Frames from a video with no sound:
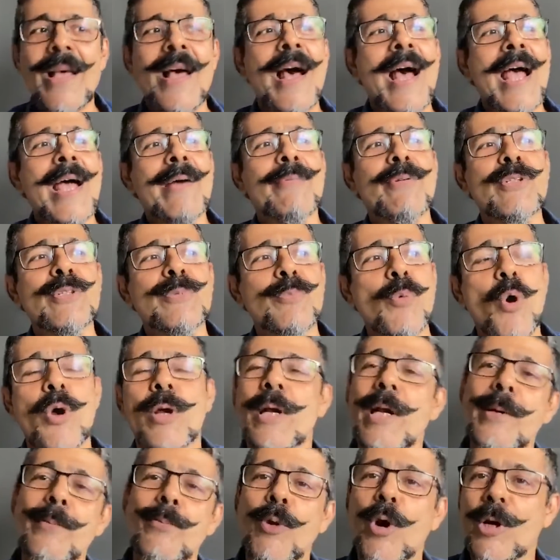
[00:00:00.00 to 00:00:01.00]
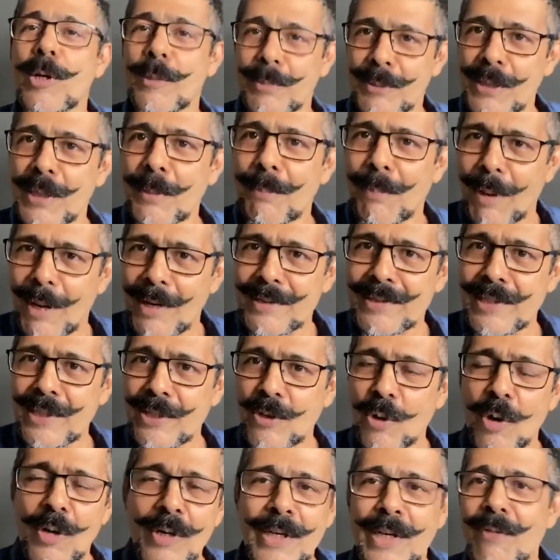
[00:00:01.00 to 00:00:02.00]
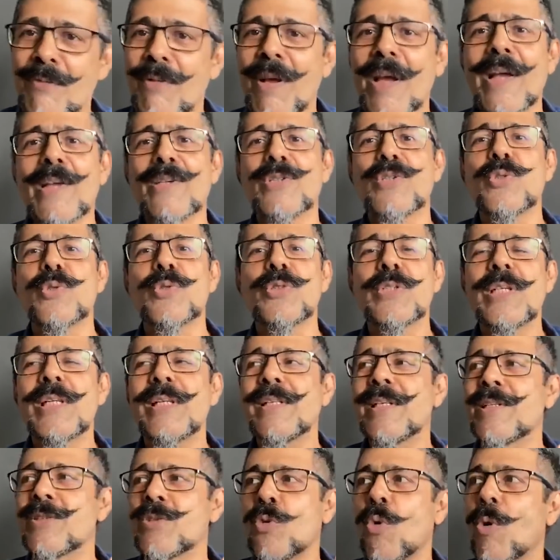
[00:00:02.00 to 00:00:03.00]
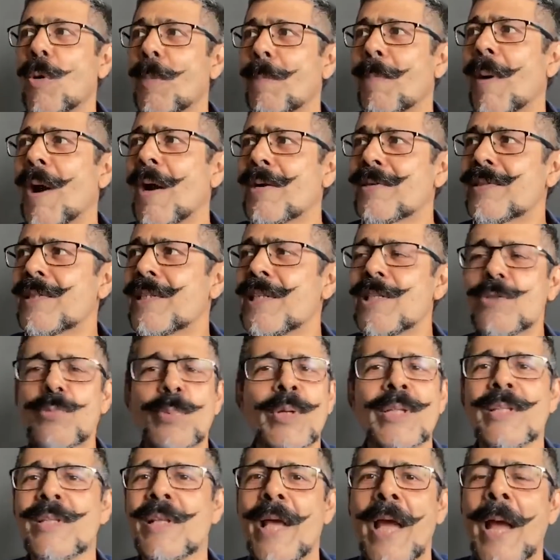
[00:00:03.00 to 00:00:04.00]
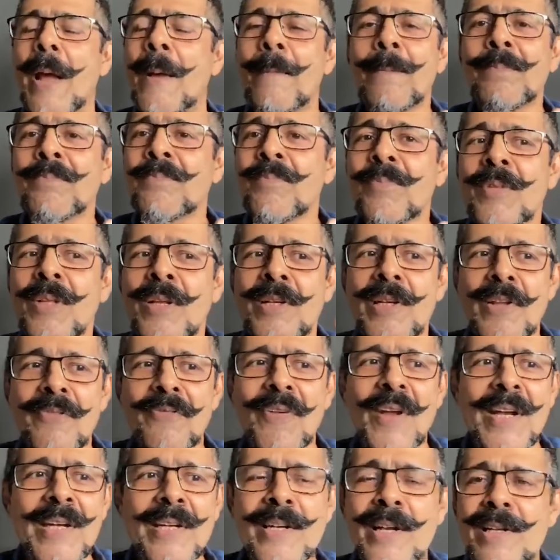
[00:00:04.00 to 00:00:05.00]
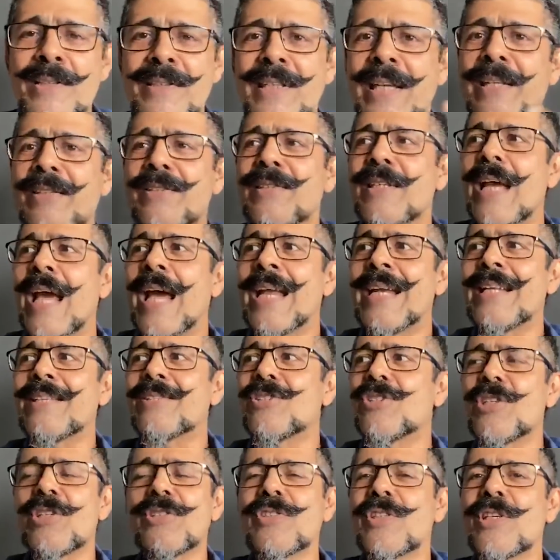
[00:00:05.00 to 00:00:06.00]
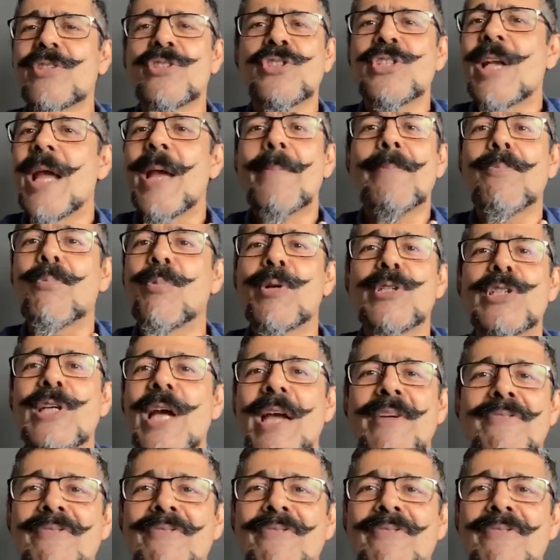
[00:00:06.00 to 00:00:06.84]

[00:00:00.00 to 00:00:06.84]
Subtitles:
I was born and brought up in the Parsi colony where I used to see these old Parsis with their Defenders, and it's just a shape which I